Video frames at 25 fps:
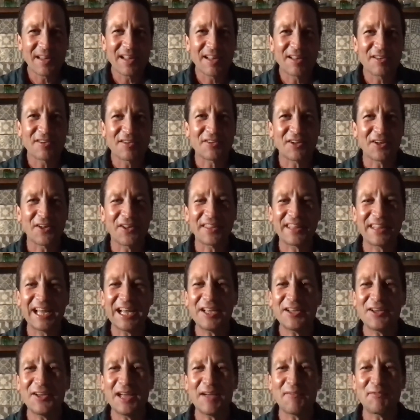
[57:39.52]
So thank
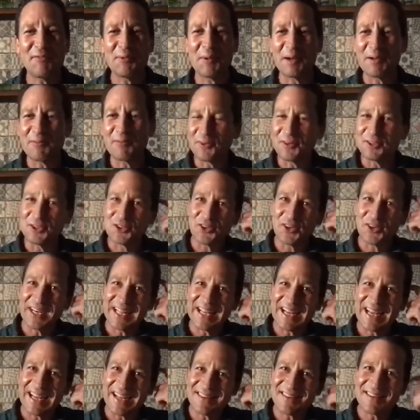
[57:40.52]
you everyone for joining
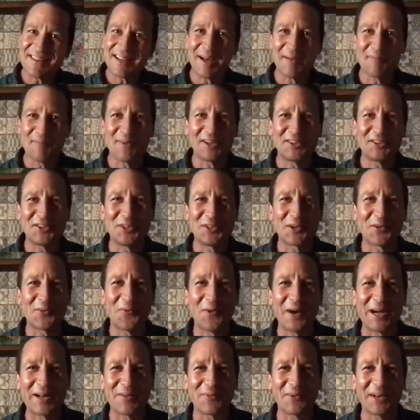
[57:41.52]
us. I'm not sure
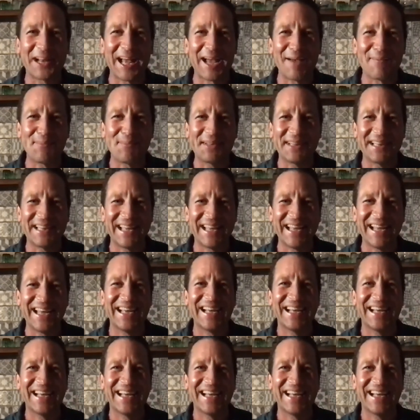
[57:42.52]
quite what happened there.